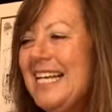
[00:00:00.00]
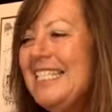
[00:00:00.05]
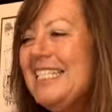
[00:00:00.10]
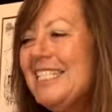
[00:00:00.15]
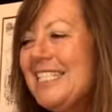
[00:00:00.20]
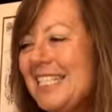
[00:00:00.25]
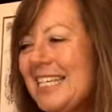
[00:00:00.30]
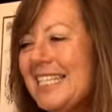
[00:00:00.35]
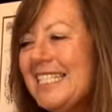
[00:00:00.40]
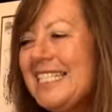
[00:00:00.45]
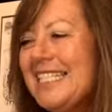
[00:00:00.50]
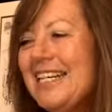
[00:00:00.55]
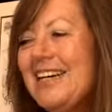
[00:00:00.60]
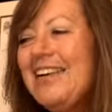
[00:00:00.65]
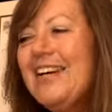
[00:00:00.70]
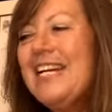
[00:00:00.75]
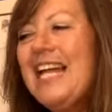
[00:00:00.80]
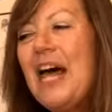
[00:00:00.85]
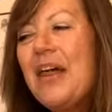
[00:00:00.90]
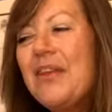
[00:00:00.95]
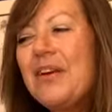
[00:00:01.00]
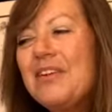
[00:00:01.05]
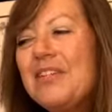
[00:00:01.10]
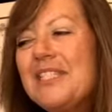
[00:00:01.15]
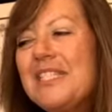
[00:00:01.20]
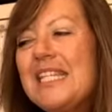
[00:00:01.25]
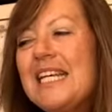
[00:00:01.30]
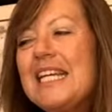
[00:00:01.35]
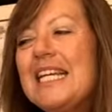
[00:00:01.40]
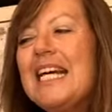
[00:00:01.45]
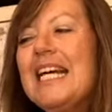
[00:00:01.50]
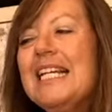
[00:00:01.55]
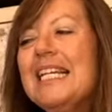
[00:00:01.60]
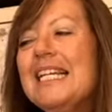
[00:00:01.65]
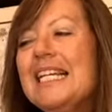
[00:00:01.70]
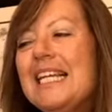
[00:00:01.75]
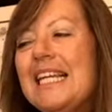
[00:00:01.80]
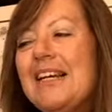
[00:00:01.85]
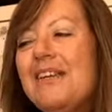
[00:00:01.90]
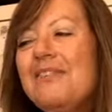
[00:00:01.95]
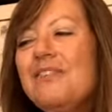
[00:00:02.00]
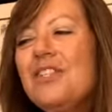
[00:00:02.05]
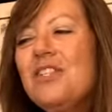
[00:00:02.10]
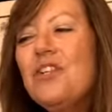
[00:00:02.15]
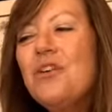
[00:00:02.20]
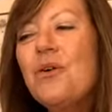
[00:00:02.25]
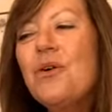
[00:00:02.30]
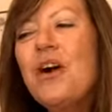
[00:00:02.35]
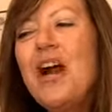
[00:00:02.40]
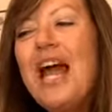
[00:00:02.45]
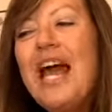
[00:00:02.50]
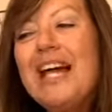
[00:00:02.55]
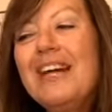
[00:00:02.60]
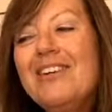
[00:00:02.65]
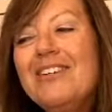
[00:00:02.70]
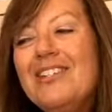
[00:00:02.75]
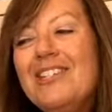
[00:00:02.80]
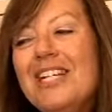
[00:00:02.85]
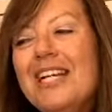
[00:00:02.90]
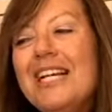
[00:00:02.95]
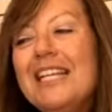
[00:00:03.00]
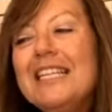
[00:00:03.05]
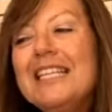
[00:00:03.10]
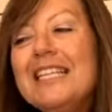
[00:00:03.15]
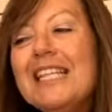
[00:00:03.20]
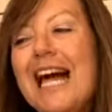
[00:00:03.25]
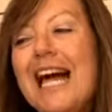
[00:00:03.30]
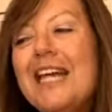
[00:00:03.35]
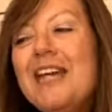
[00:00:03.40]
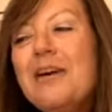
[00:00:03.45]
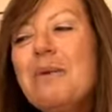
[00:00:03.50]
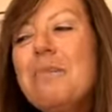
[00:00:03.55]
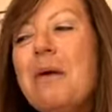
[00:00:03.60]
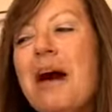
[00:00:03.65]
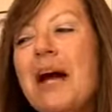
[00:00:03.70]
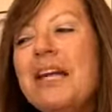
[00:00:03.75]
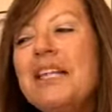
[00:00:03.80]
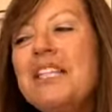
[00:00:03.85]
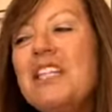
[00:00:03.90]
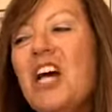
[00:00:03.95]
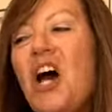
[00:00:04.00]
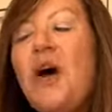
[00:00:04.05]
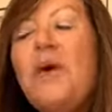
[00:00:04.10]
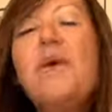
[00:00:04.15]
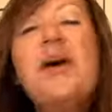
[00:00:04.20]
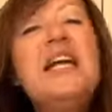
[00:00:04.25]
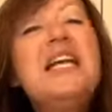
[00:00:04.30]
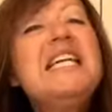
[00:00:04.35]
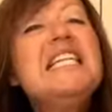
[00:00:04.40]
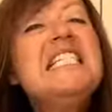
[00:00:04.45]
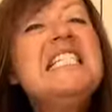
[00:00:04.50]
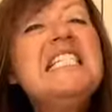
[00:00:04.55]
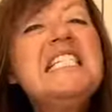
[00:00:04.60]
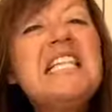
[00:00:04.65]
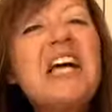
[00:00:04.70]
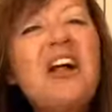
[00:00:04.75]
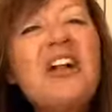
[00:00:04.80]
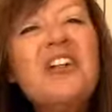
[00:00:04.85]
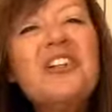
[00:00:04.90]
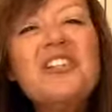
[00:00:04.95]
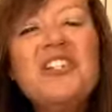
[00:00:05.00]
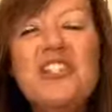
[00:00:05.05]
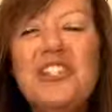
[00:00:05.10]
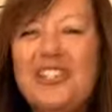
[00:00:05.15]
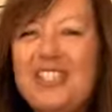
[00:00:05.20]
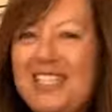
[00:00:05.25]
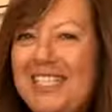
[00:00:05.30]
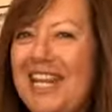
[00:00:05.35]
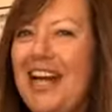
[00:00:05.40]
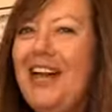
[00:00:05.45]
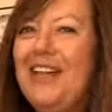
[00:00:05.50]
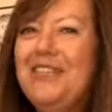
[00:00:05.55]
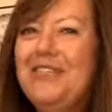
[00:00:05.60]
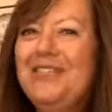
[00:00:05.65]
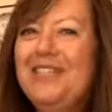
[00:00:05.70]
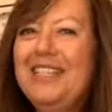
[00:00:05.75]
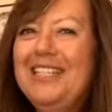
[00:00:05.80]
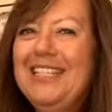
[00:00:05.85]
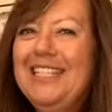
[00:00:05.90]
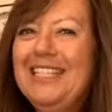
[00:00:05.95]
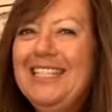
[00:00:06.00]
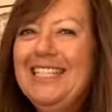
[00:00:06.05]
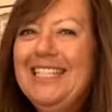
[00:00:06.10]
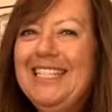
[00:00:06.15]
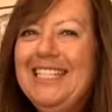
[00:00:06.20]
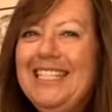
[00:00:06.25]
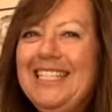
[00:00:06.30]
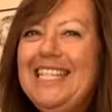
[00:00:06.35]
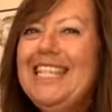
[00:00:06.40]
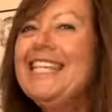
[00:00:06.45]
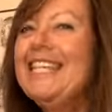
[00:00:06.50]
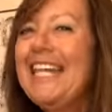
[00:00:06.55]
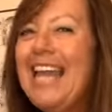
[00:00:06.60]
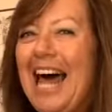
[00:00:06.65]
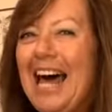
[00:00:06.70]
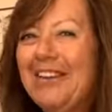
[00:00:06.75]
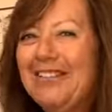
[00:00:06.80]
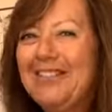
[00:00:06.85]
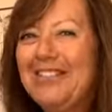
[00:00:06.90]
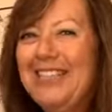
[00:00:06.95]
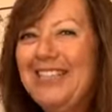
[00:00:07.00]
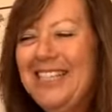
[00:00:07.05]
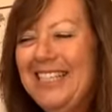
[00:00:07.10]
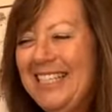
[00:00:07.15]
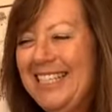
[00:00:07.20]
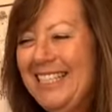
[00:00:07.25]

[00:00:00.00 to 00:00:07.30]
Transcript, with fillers: Just hearing others can lift your energy. Let your mind go and indulge yourself in laughter.